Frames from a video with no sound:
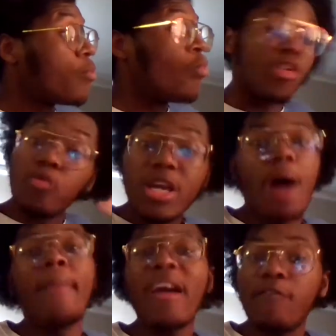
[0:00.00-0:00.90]
once we
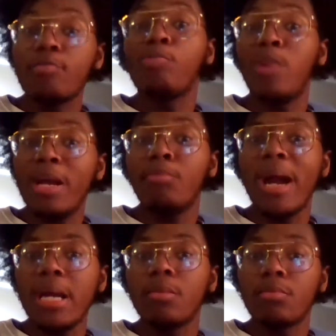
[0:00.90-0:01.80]
come back from spring
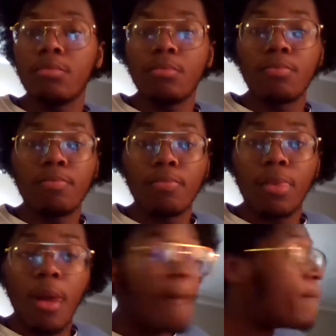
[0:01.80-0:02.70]
break,
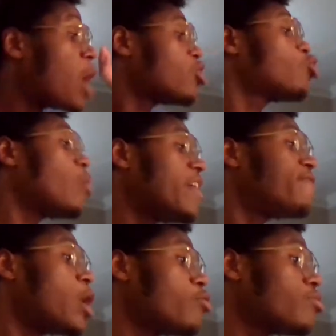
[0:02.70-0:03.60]
March
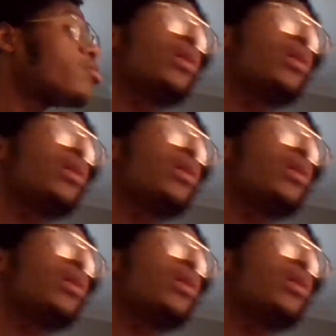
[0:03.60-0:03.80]
21st